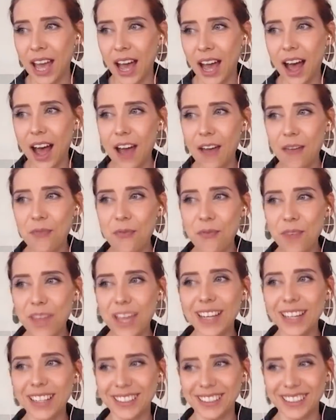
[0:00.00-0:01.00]
I
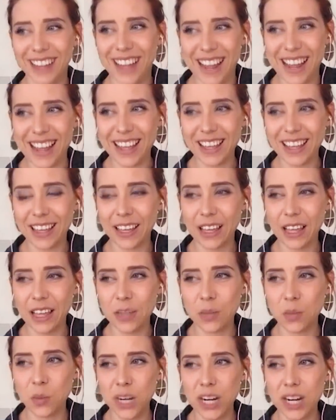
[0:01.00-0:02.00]
feel like
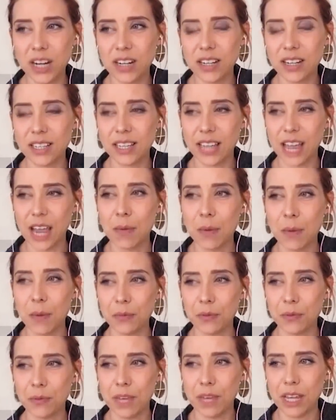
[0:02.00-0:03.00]
it's weird because it came up
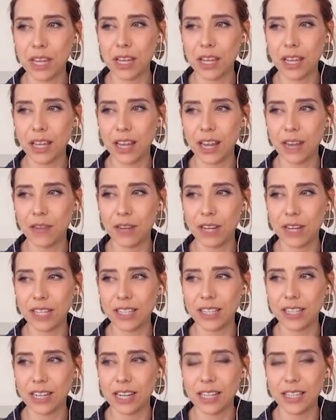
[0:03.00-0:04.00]
for me again
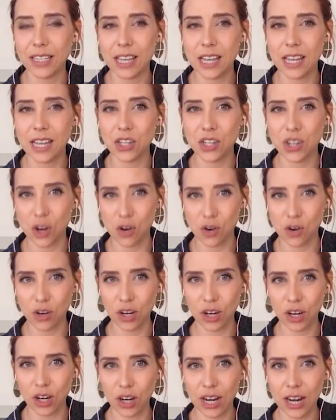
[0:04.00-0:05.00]
recently seeing
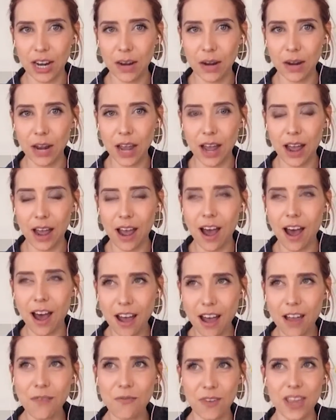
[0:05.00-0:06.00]
Joker. It, I,
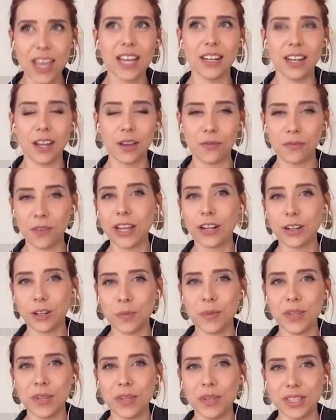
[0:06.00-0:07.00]
I, feel like Fight
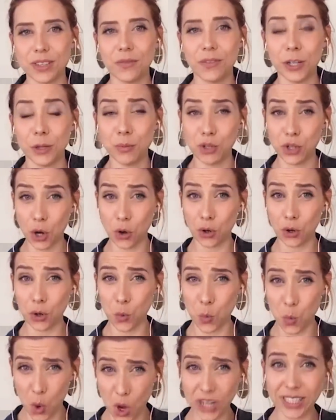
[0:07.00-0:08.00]
Club is the film Joker
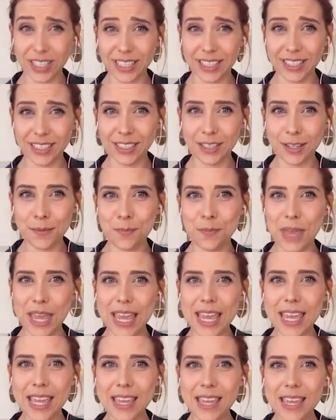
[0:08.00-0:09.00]
wanted to
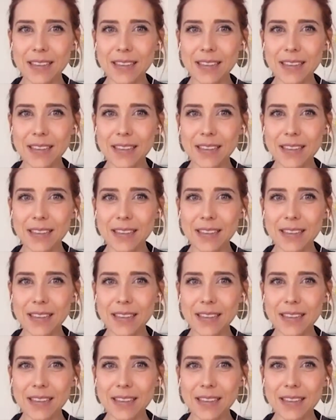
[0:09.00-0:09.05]
be.